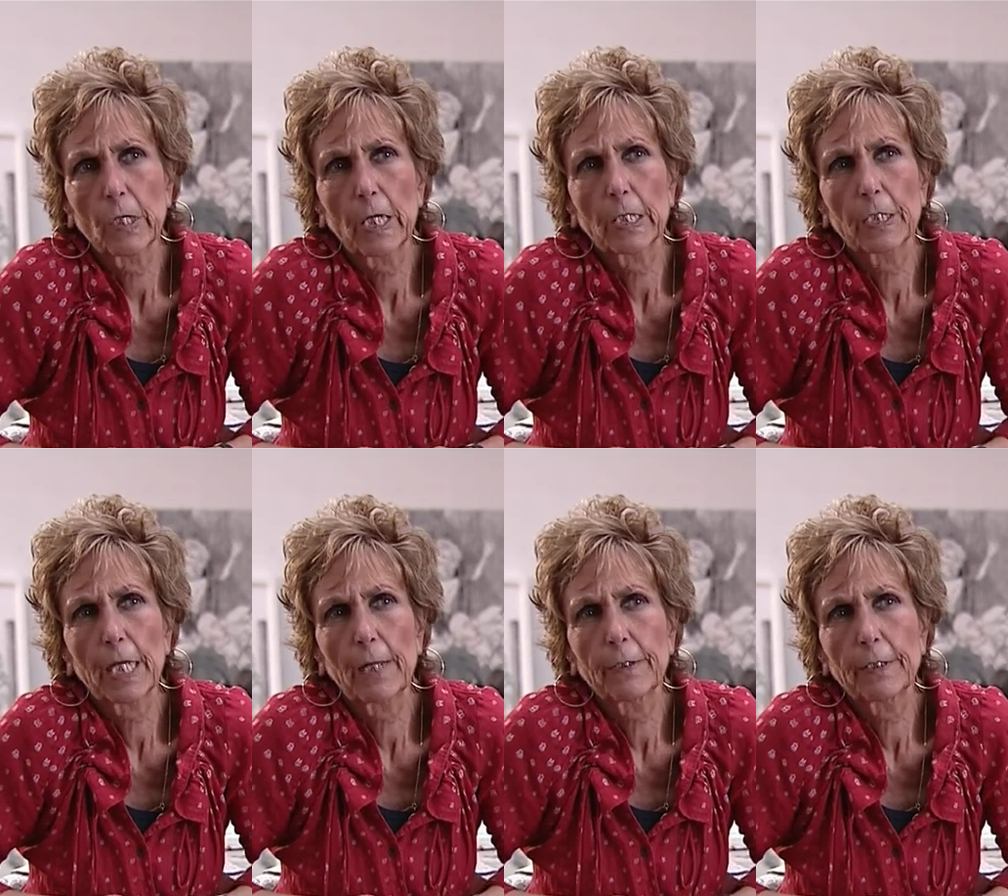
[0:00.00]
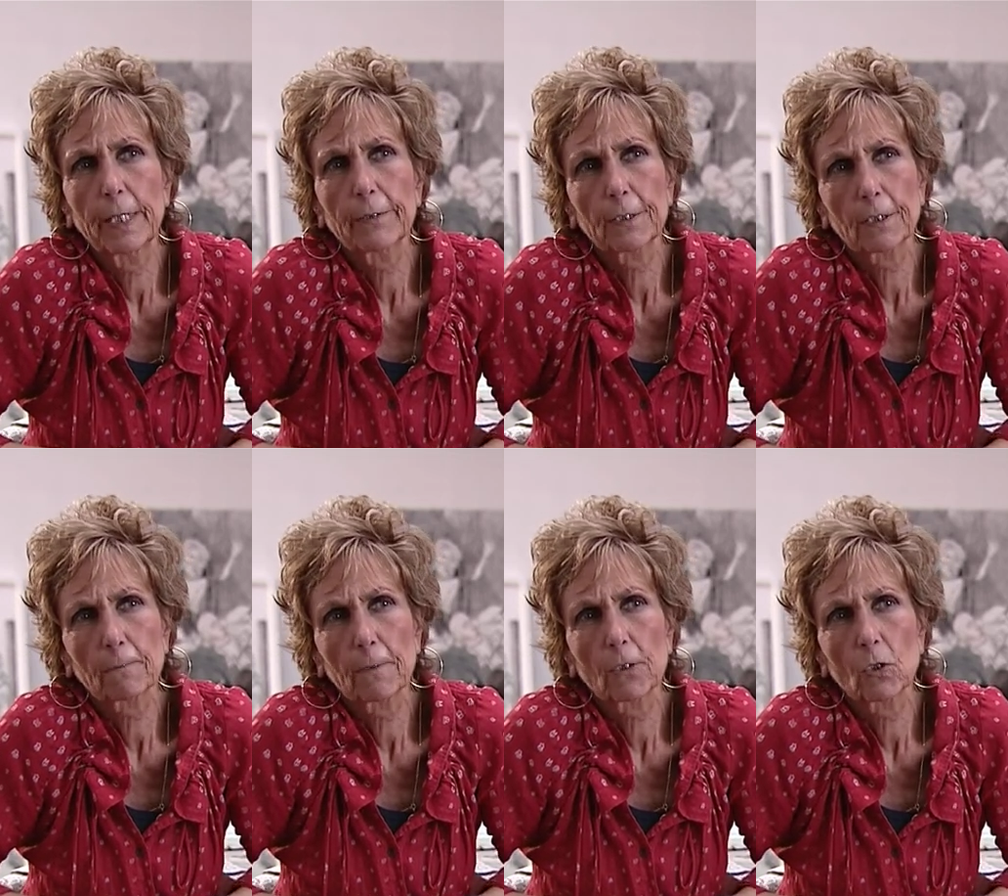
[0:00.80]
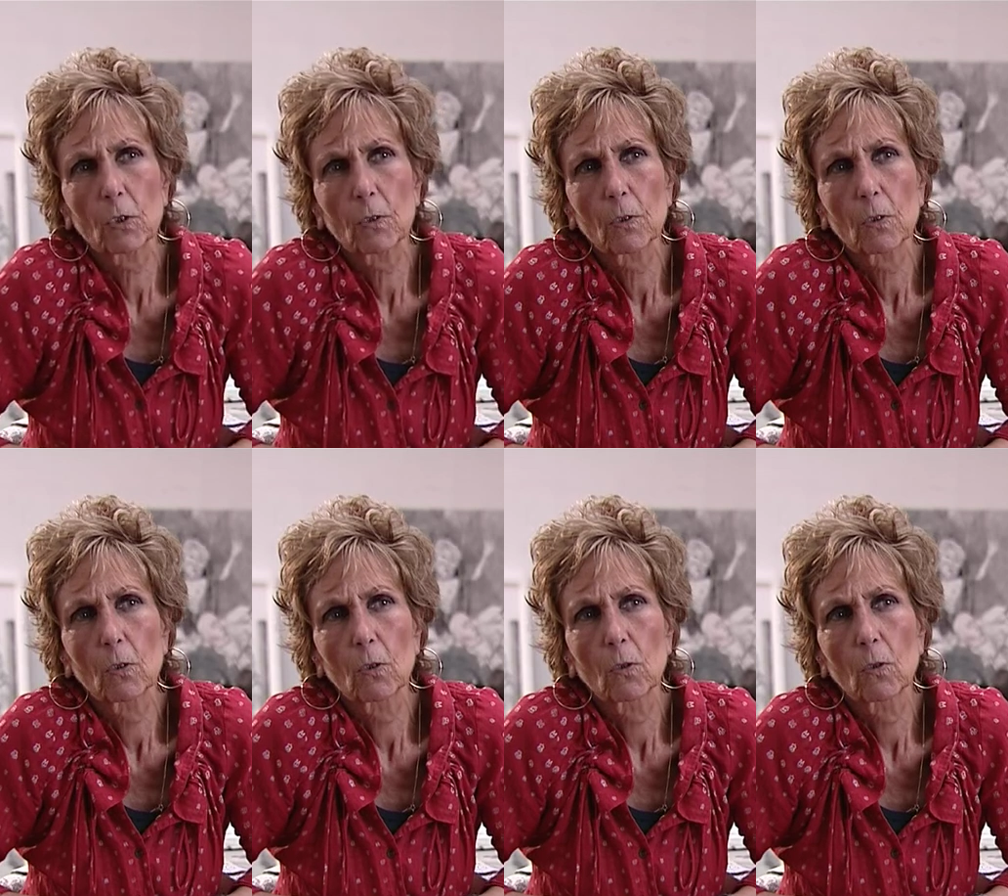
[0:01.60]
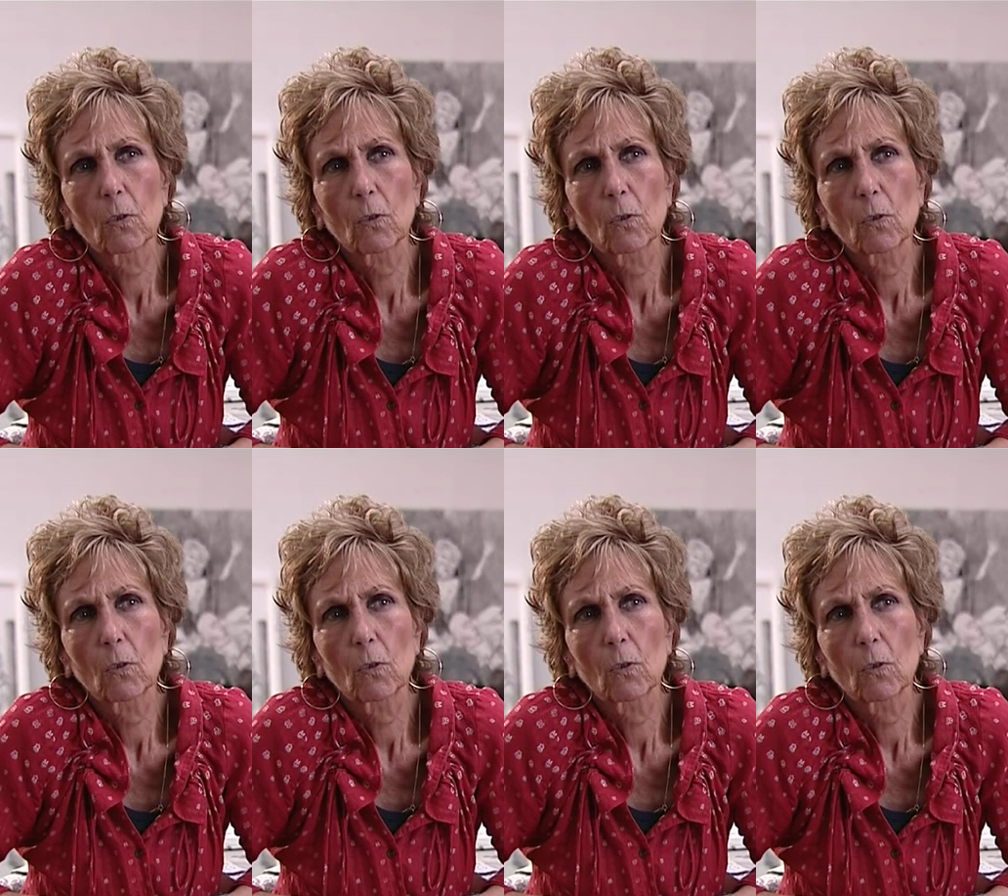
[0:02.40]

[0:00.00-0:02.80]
a down and out expression. Not Gerald Wilde.